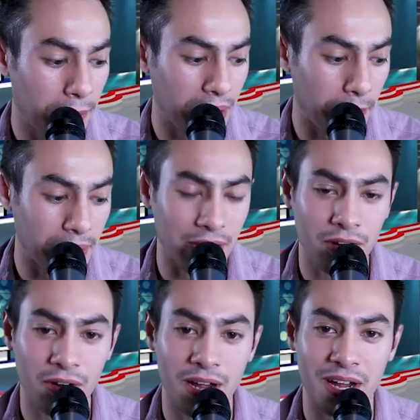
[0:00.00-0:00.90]
wrap it up
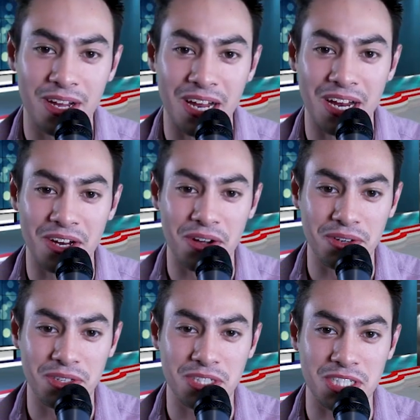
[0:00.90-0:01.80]
here. I know
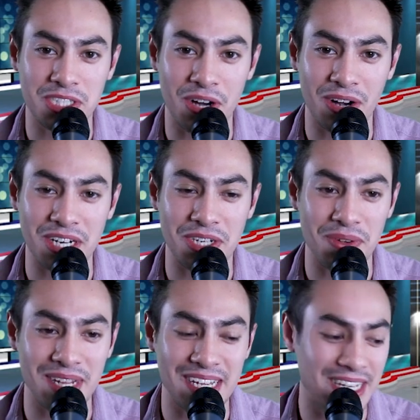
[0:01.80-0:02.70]
you just started doing